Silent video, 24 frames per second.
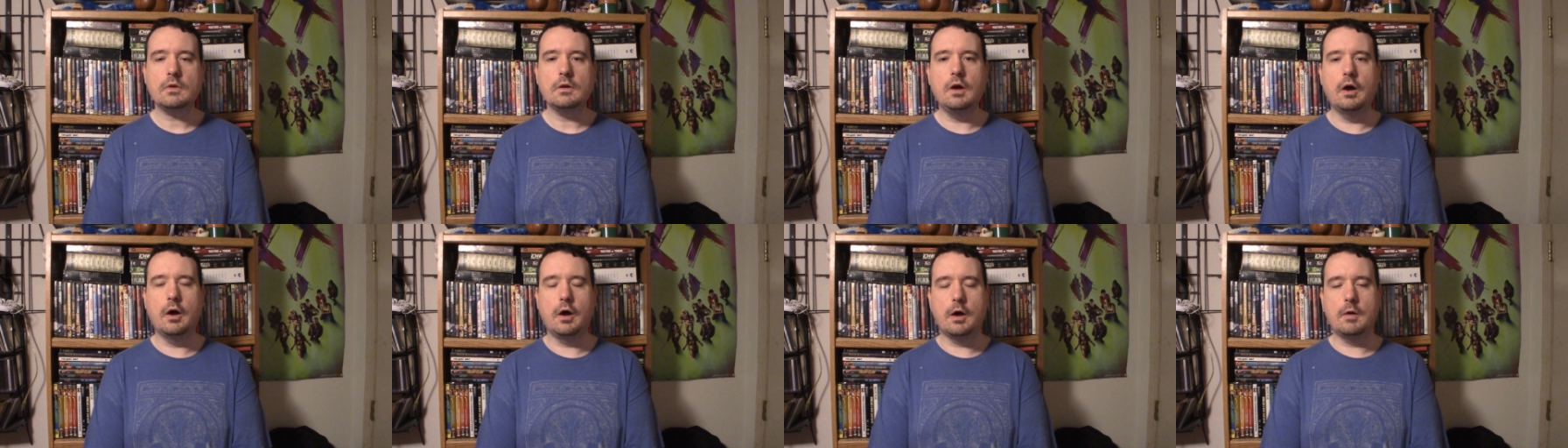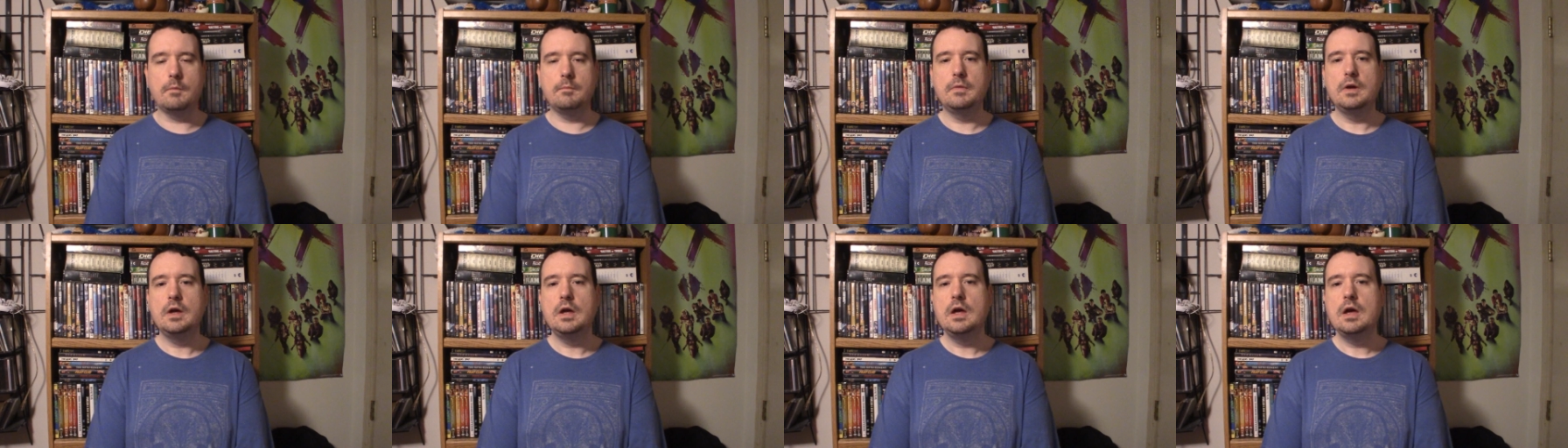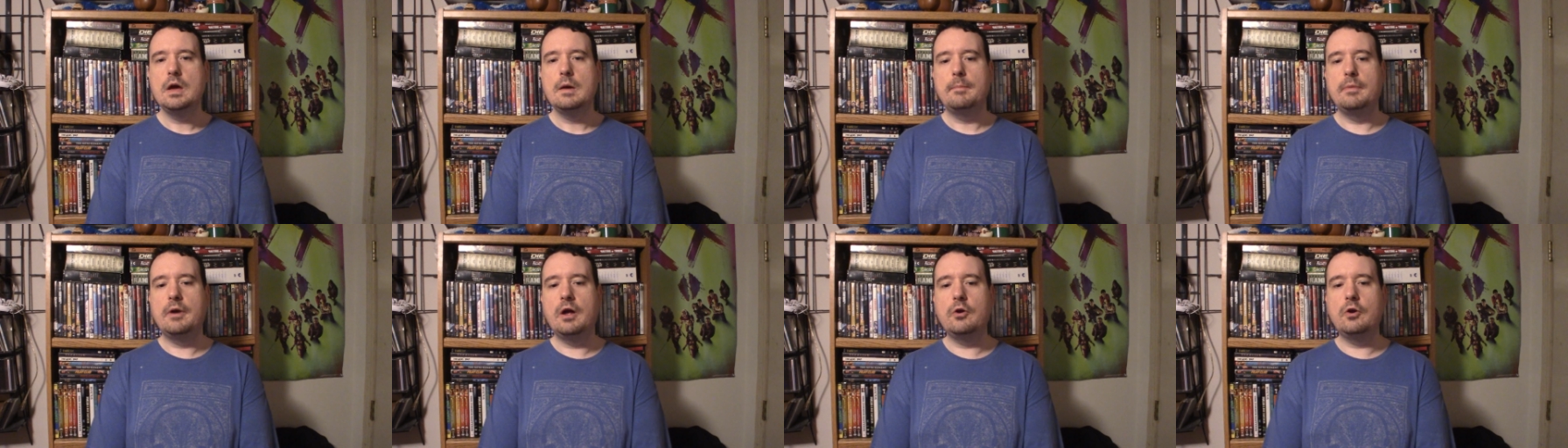But
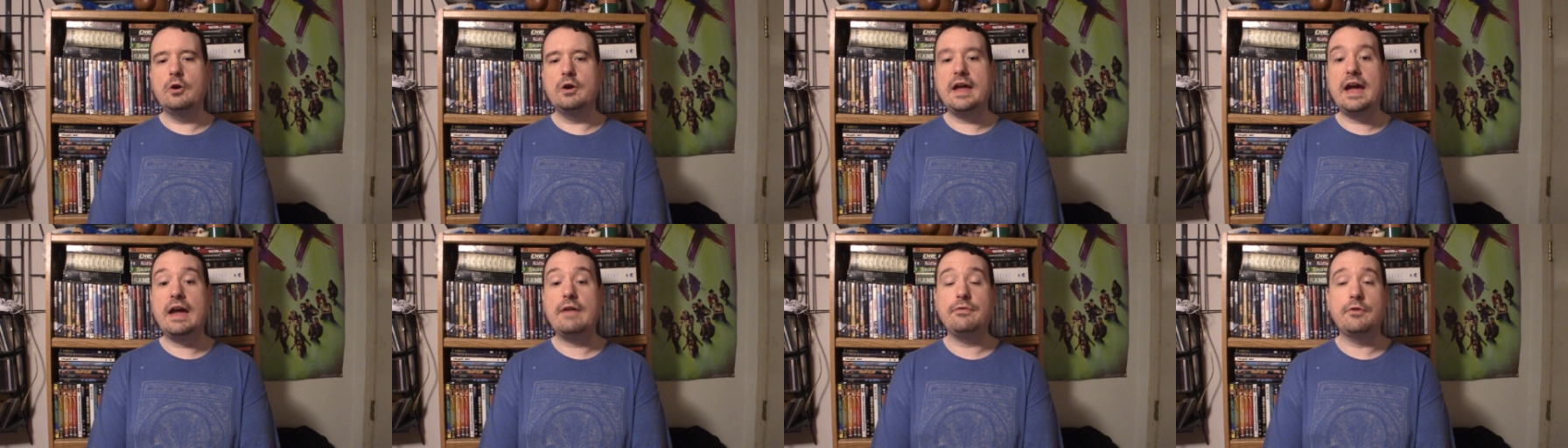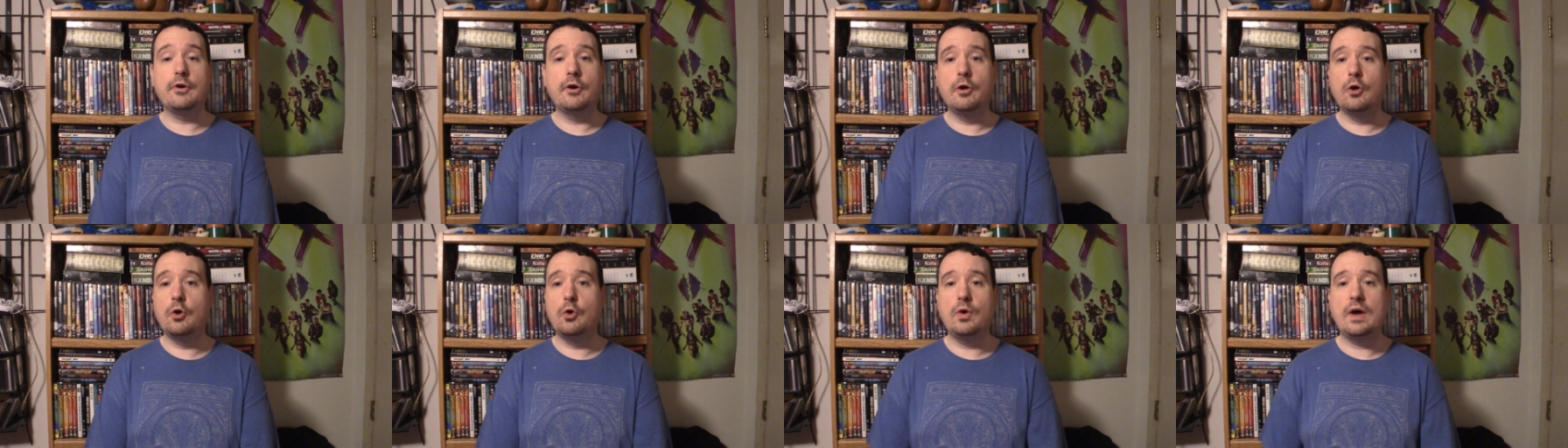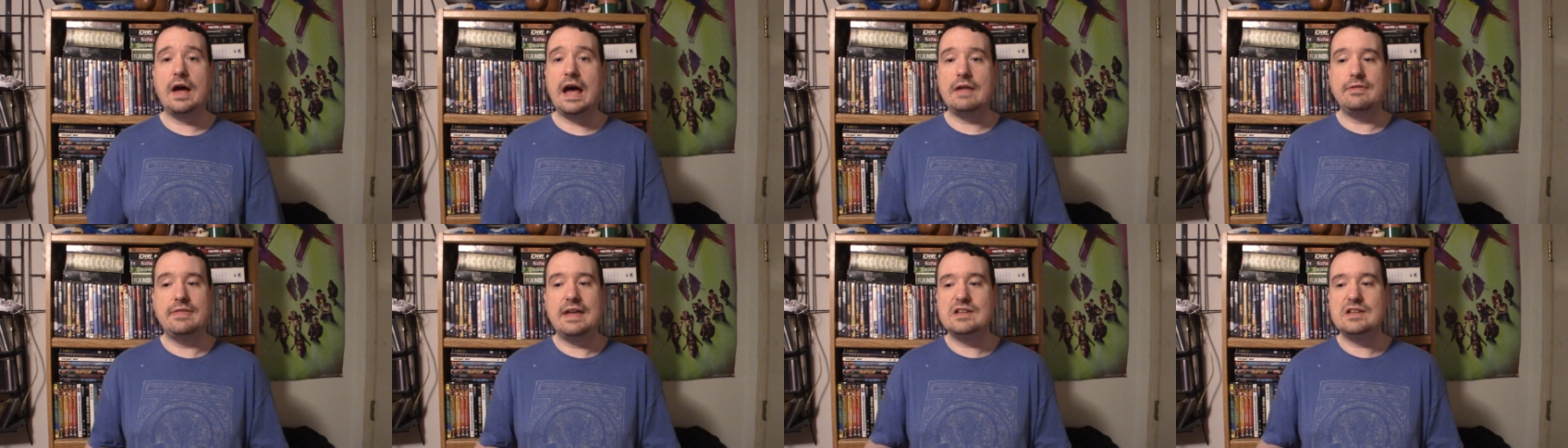other than that, though,